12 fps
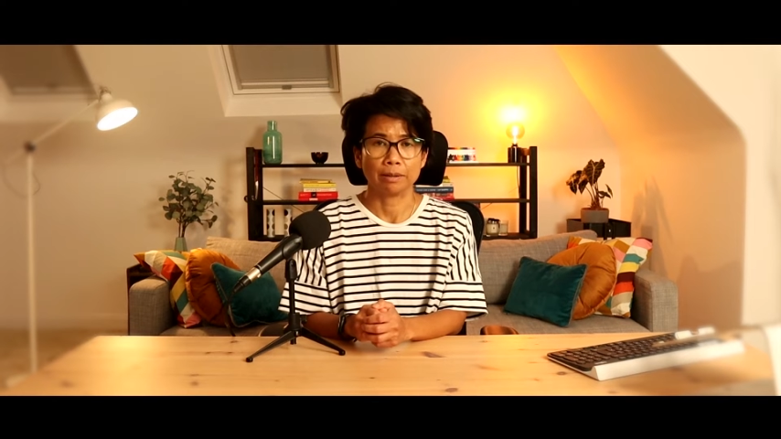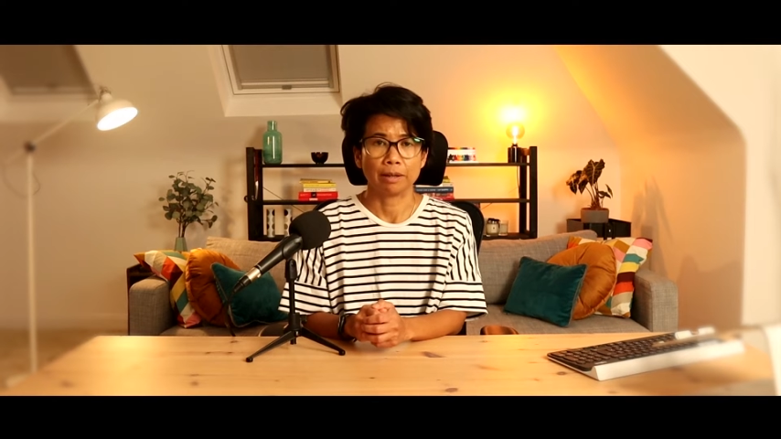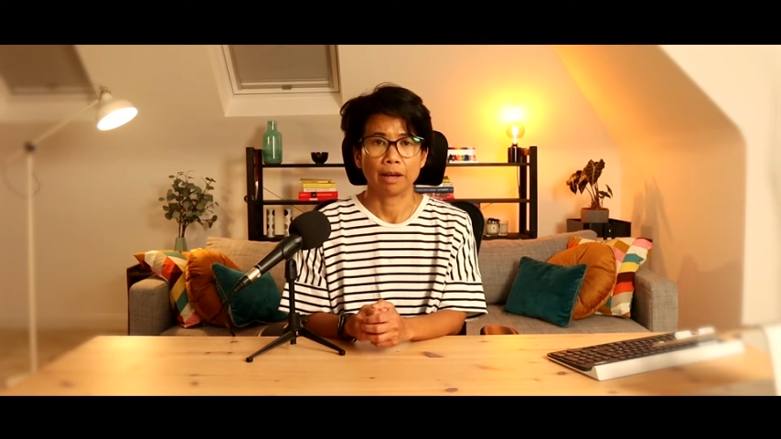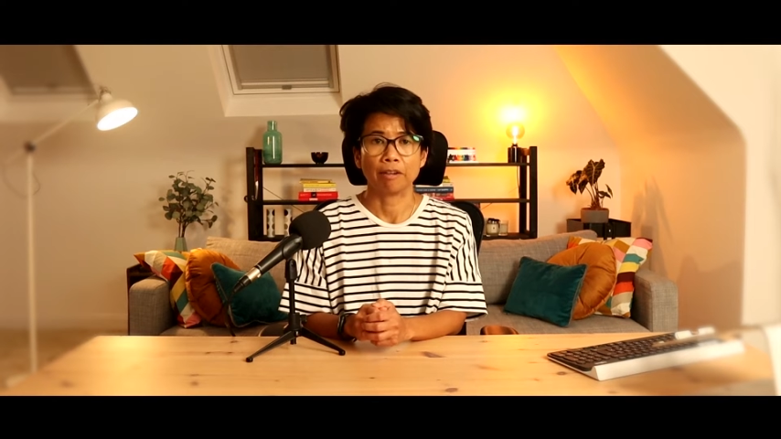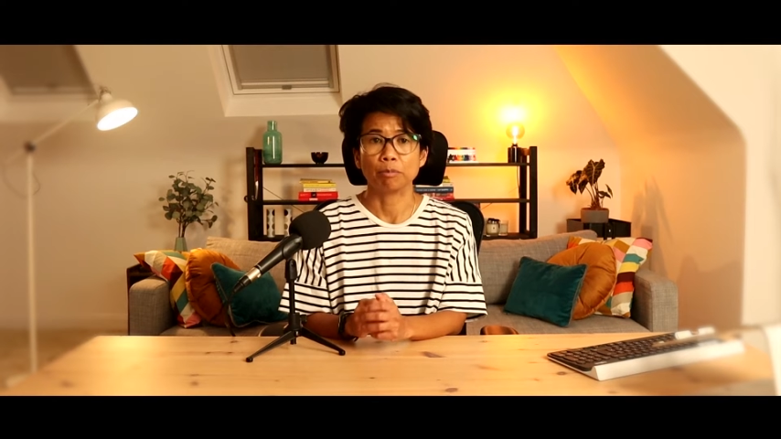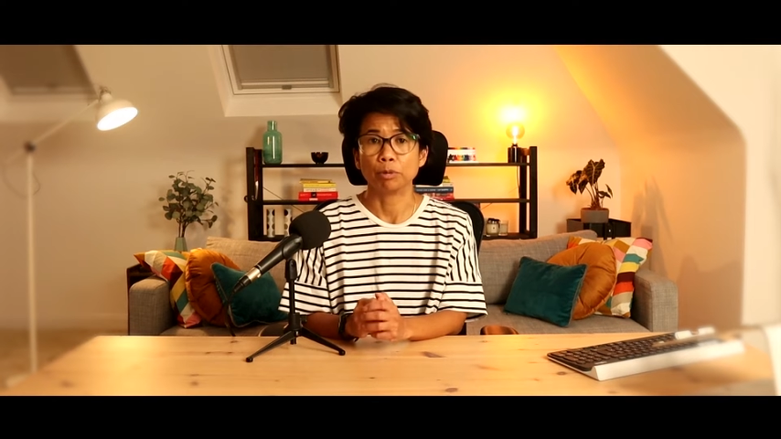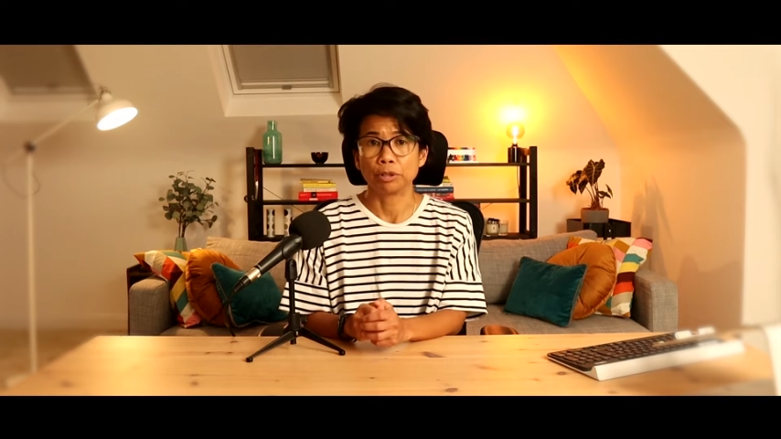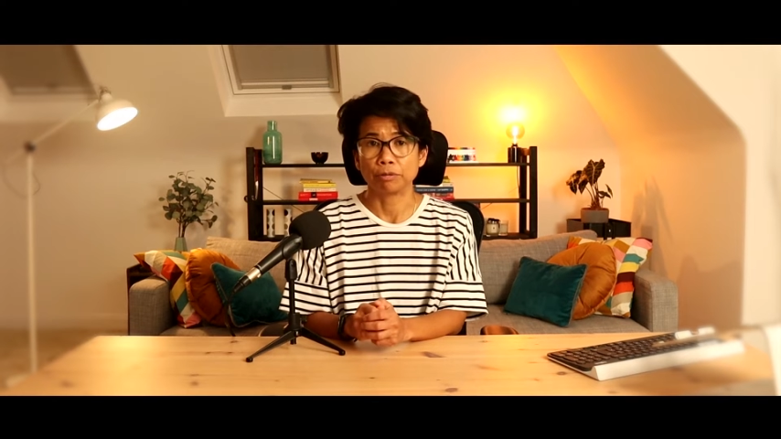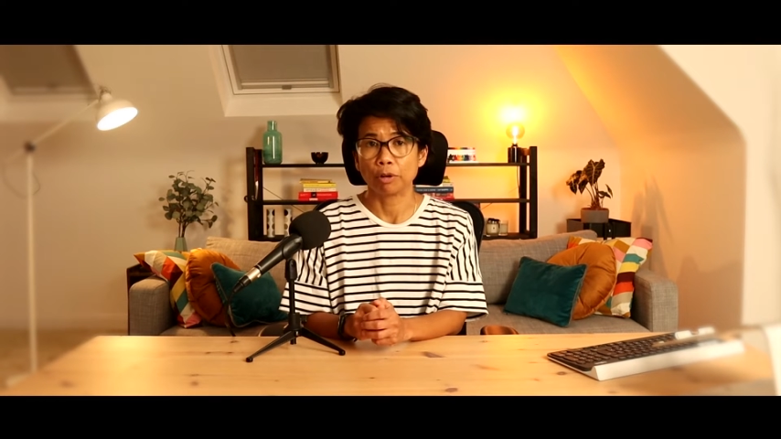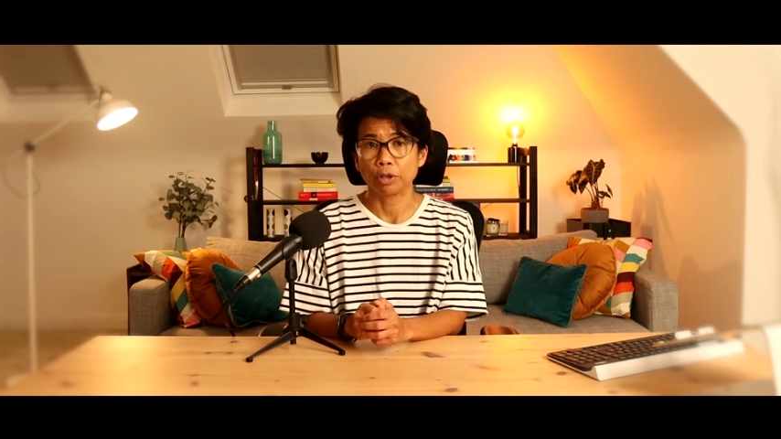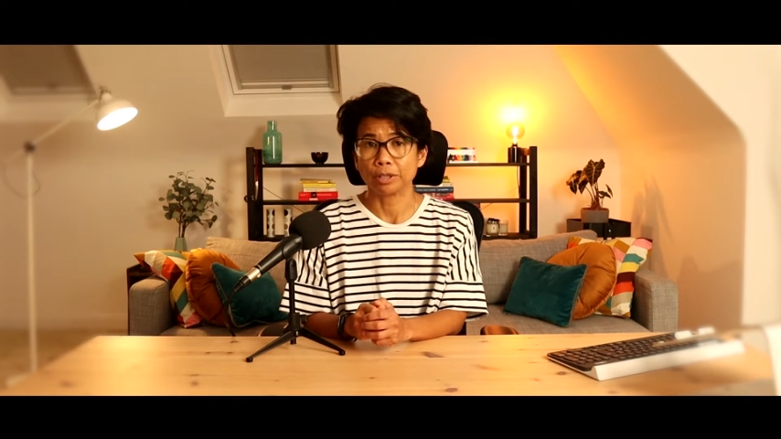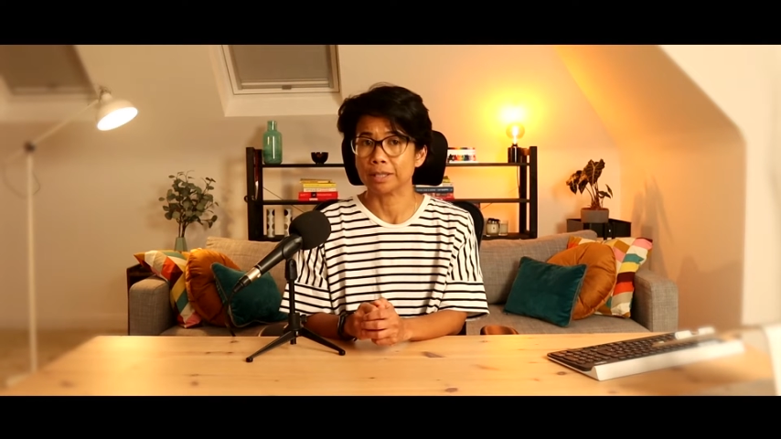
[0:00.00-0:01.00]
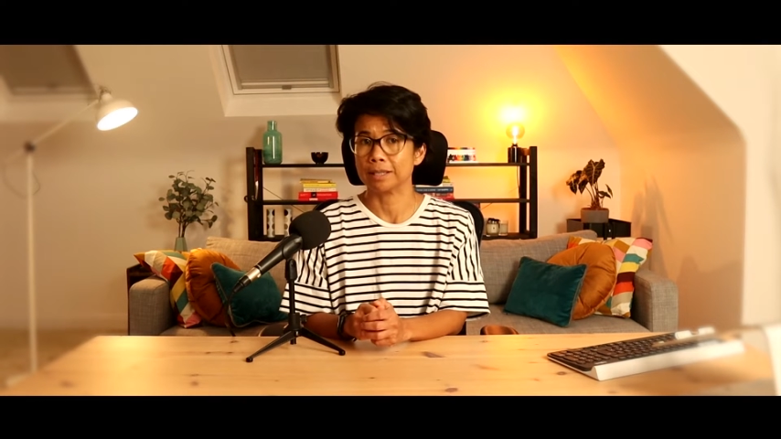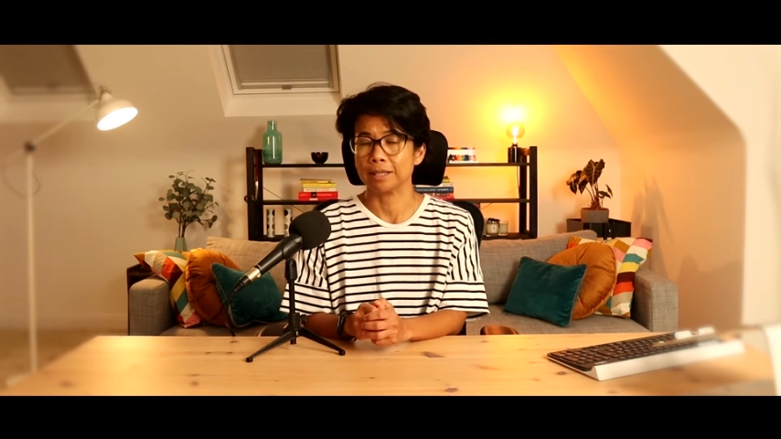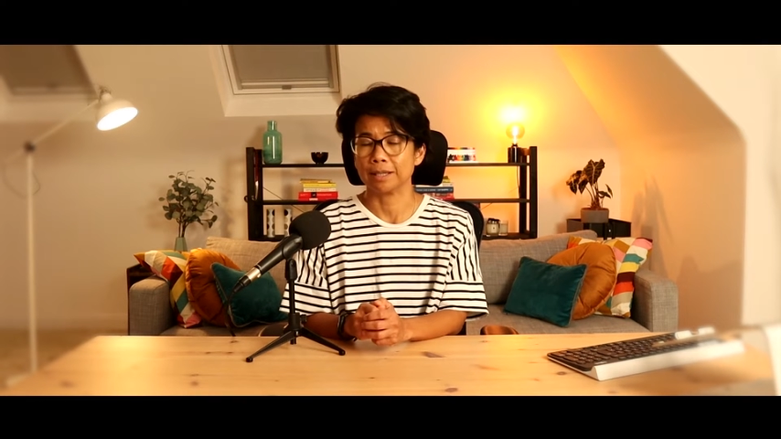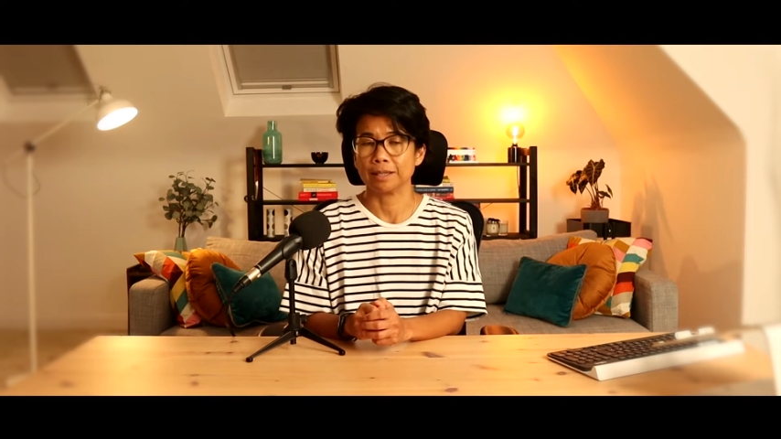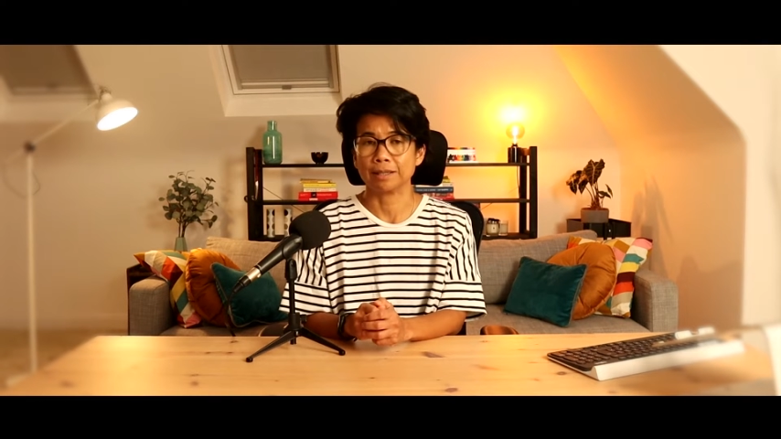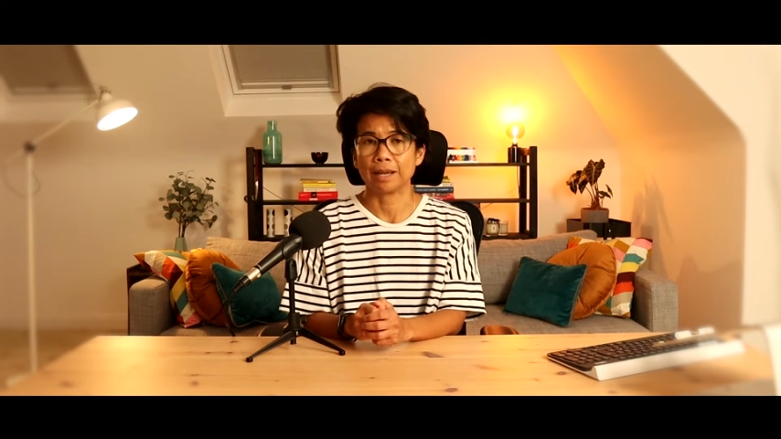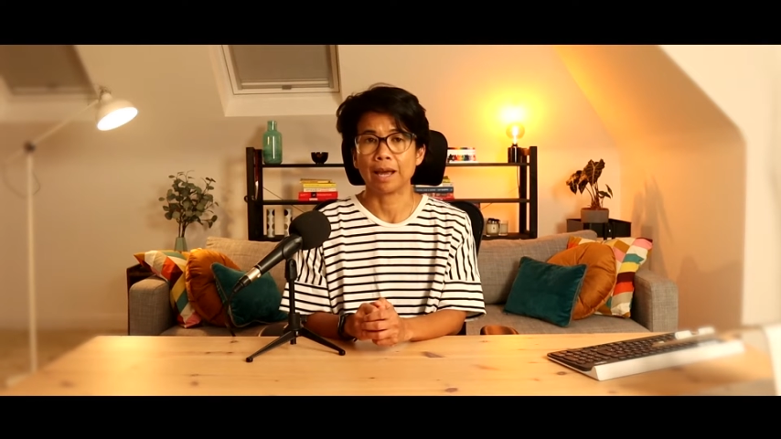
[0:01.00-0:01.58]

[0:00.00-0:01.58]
have multifocal disease,